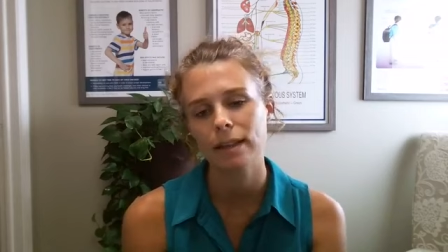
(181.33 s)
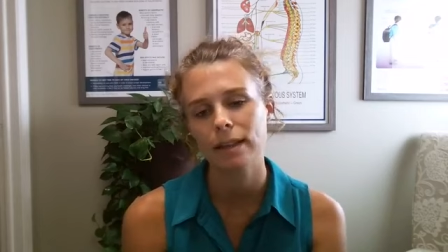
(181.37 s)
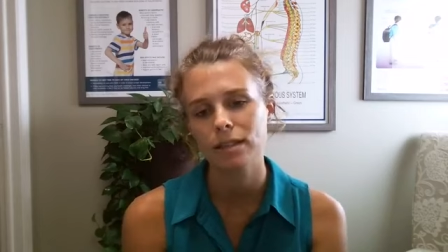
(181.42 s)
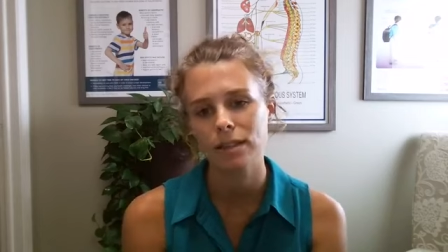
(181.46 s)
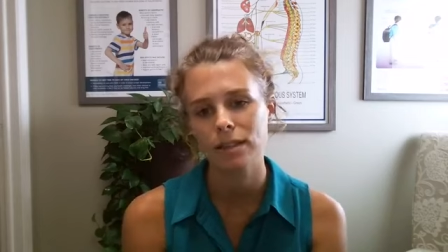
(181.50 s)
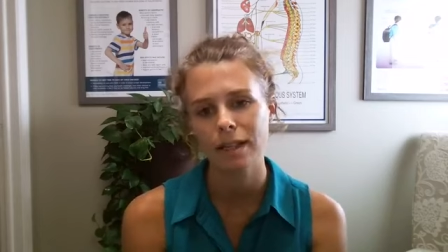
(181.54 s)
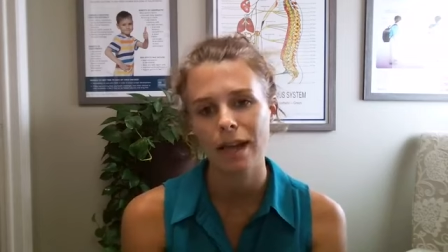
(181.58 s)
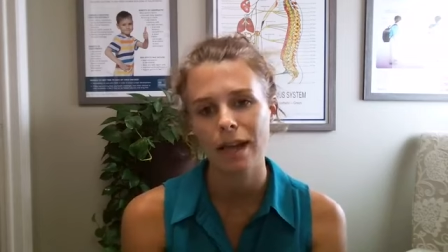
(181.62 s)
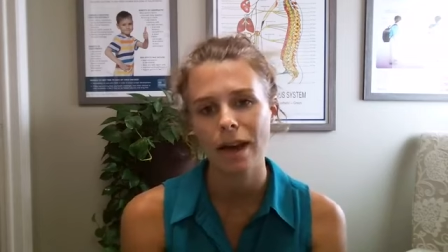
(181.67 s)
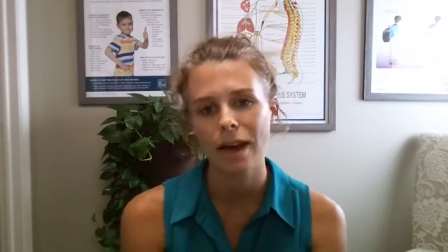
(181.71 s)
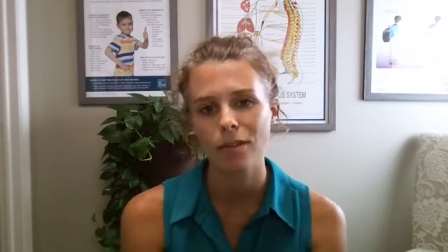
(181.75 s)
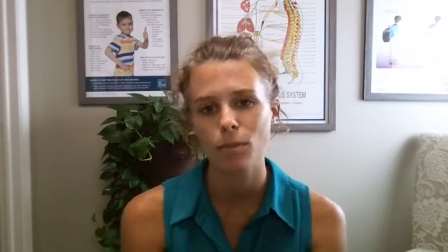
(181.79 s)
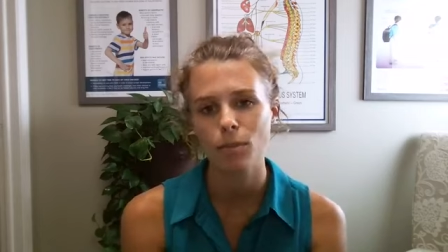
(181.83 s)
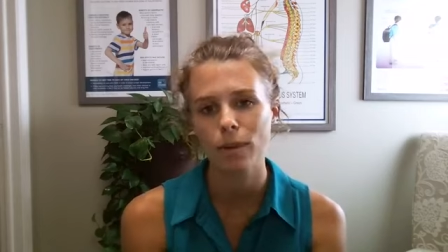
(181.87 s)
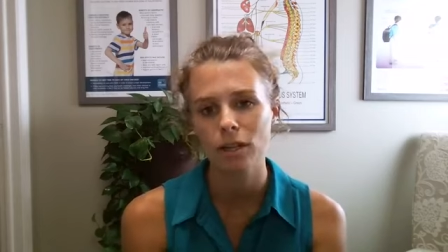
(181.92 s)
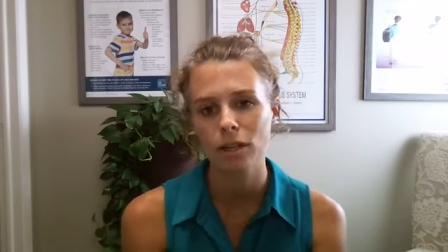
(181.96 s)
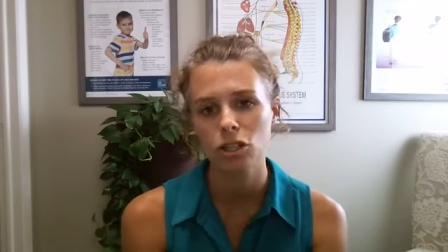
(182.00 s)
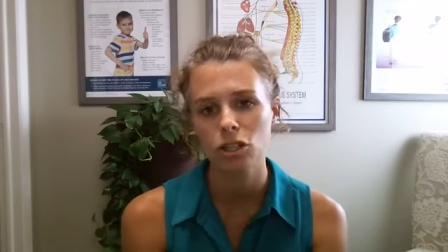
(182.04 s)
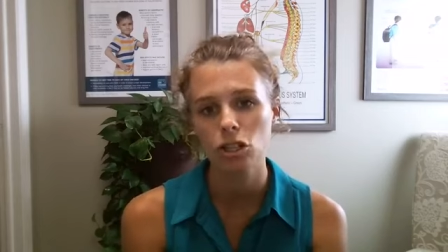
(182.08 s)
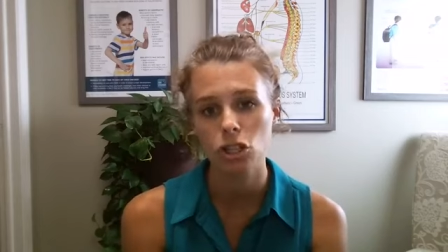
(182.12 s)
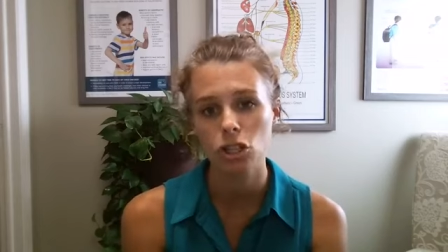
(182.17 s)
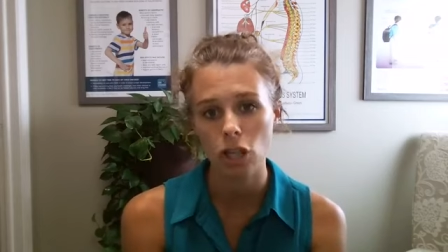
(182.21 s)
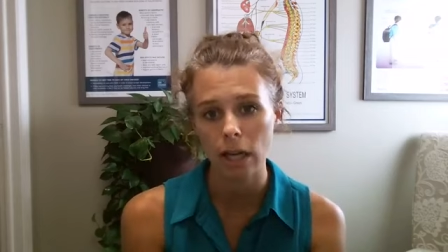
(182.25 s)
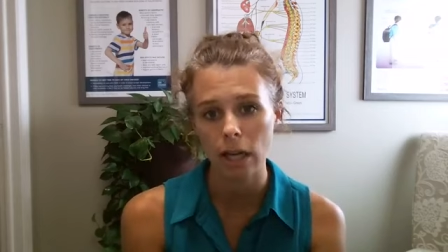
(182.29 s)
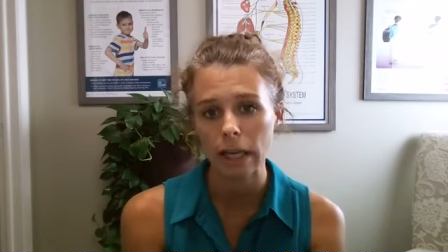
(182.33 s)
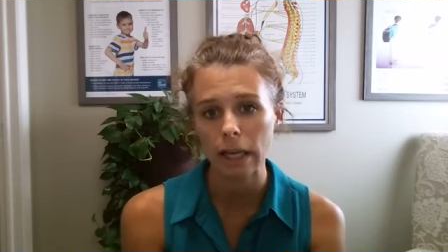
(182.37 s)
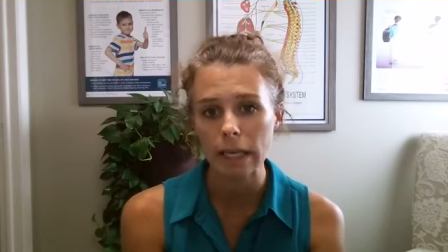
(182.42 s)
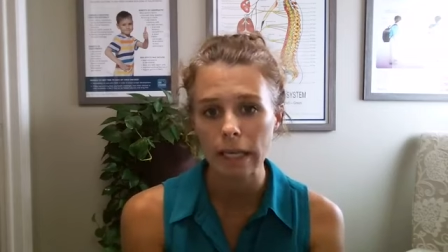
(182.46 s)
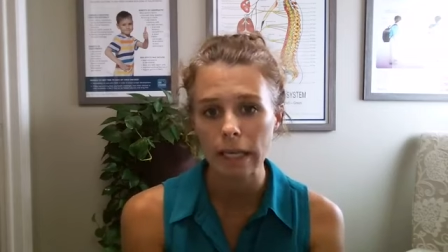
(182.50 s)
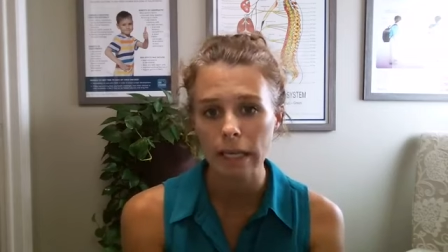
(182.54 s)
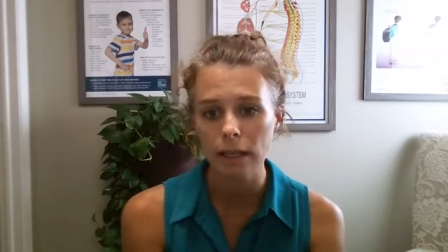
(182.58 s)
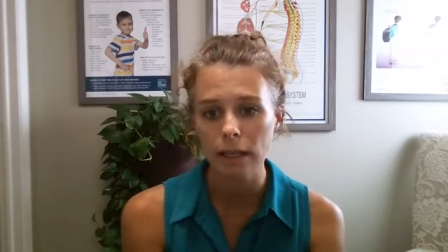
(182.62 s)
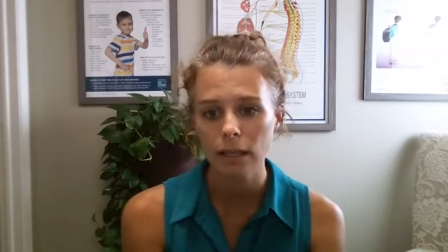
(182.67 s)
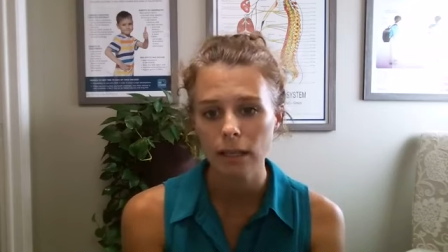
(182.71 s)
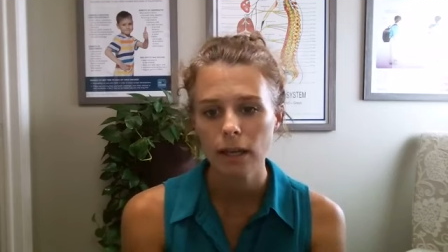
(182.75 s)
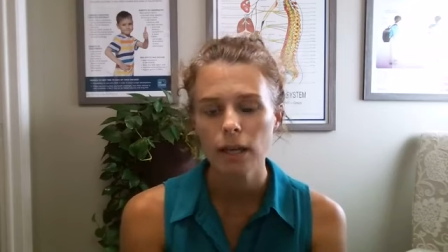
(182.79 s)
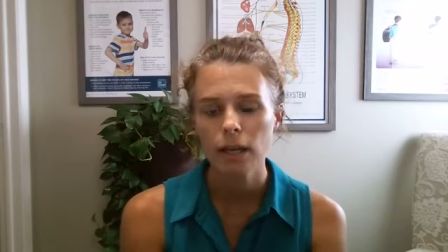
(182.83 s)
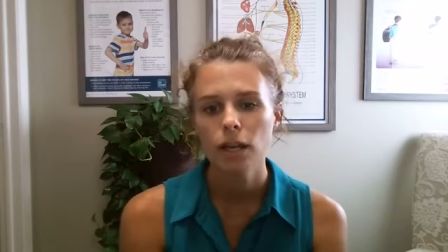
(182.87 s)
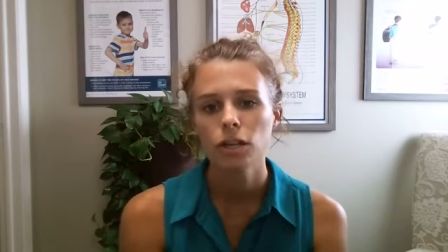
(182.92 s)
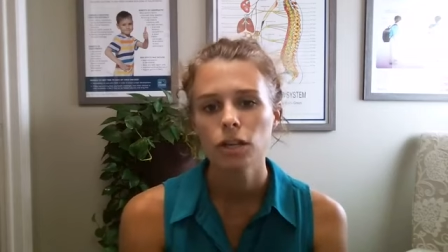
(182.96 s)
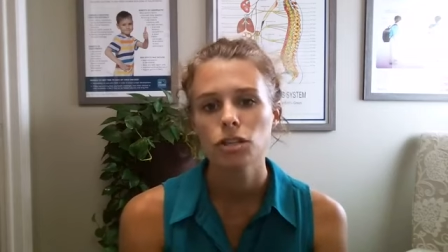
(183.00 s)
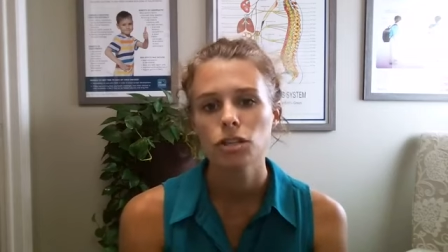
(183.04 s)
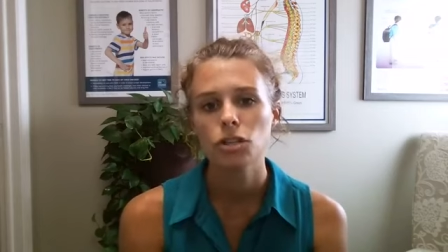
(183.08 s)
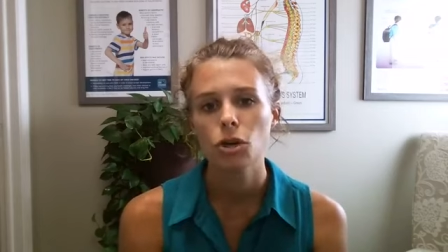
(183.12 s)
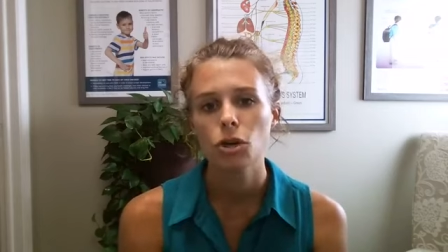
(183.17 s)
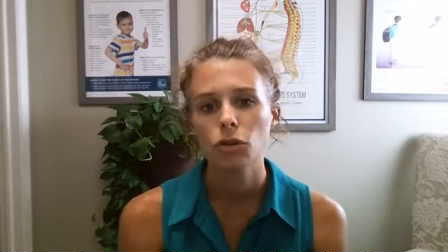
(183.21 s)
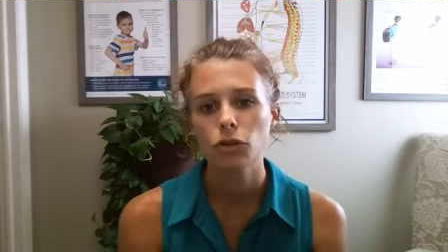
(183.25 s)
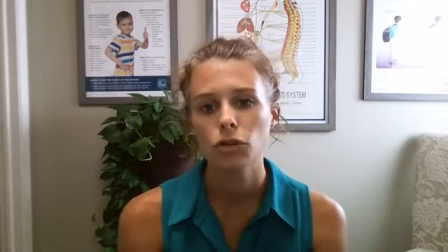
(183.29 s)
that's going to have a bunch of junk in it.
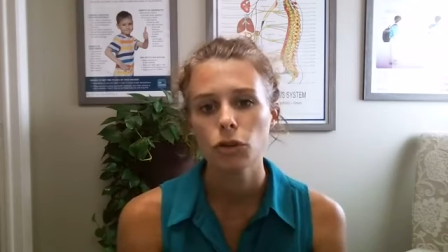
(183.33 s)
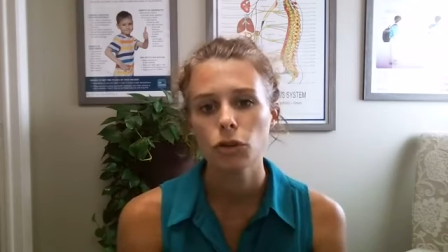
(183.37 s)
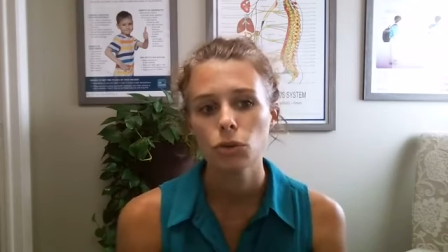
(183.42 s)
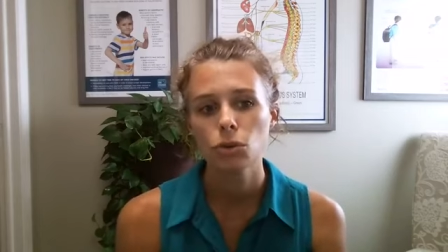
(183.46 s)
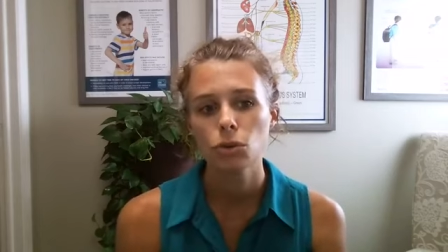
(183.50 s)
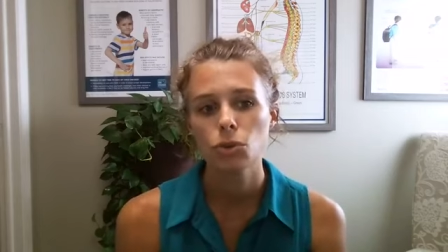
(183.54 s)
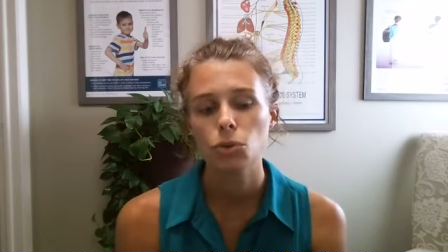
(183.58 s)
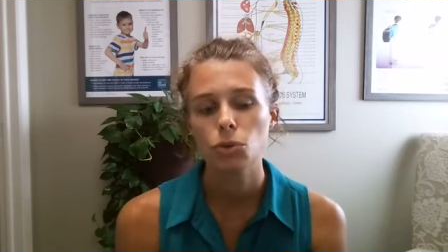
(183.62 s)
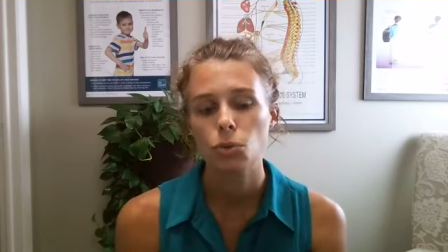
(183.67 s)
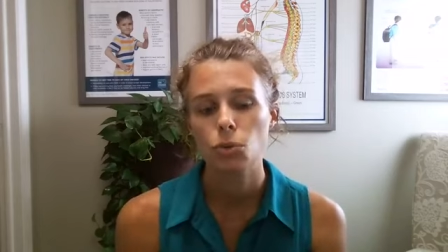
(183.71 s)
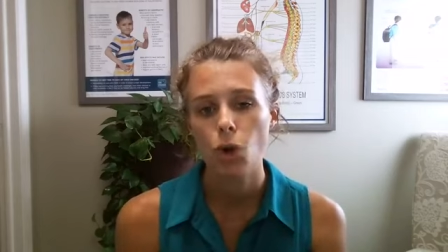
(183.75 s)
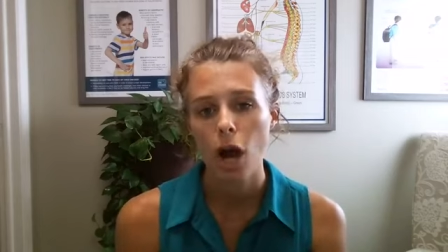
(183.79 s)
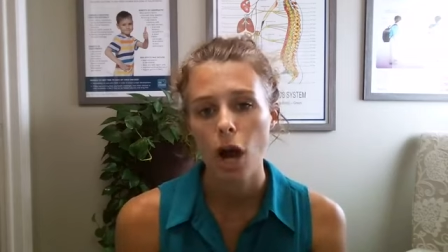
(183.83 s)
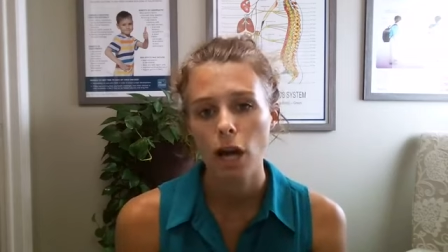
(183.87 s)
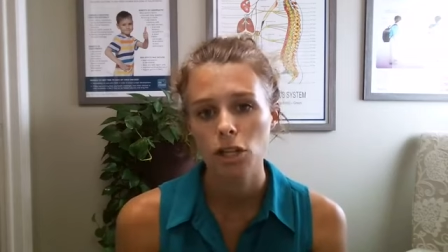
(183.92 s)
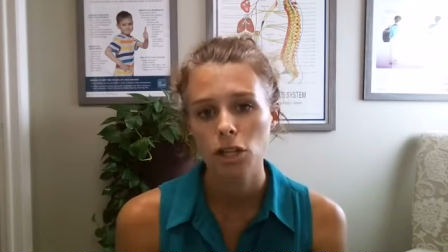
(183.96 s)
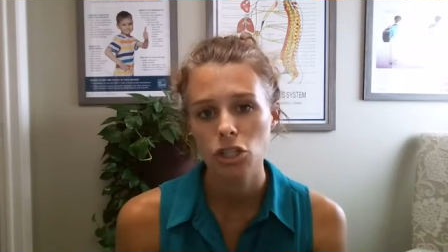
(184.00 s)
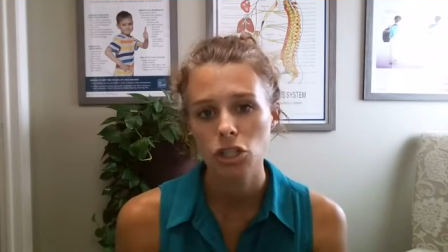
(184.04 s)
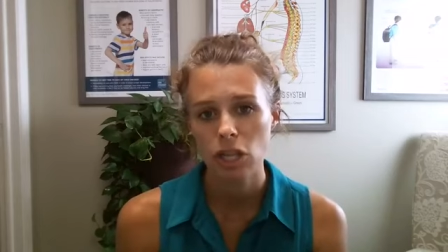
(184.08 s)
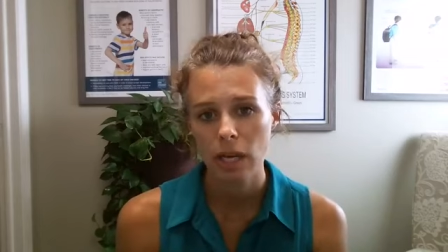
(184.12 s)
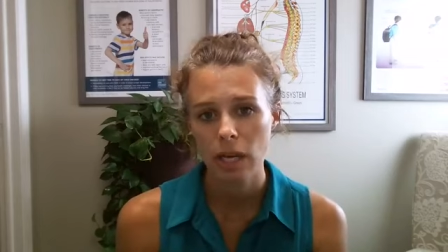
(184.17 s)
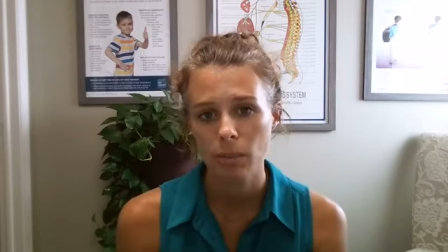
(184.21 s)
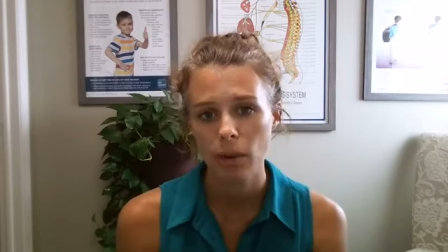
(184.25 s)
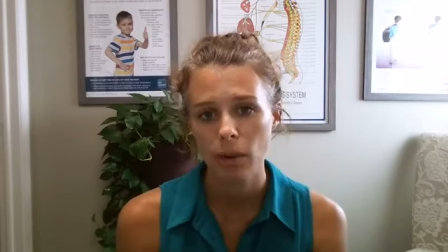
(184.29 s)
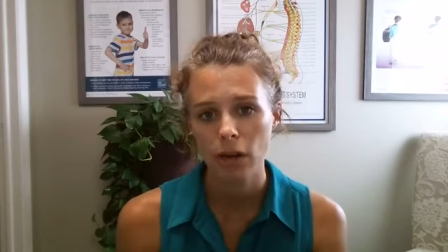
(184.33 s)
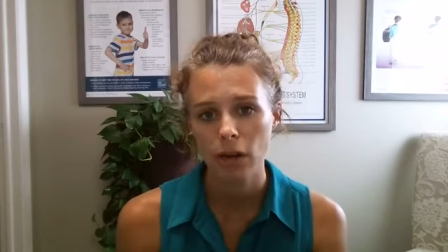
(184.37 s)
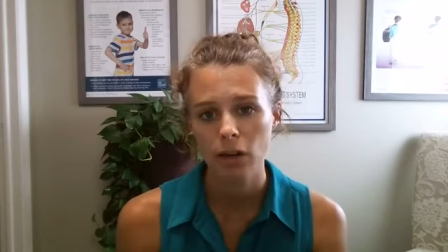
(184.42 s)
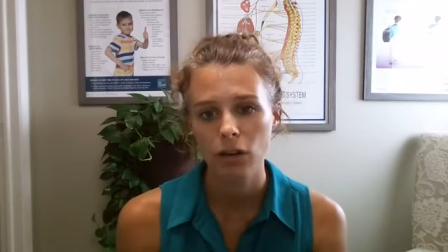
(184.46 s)
So if you use raw shea butter,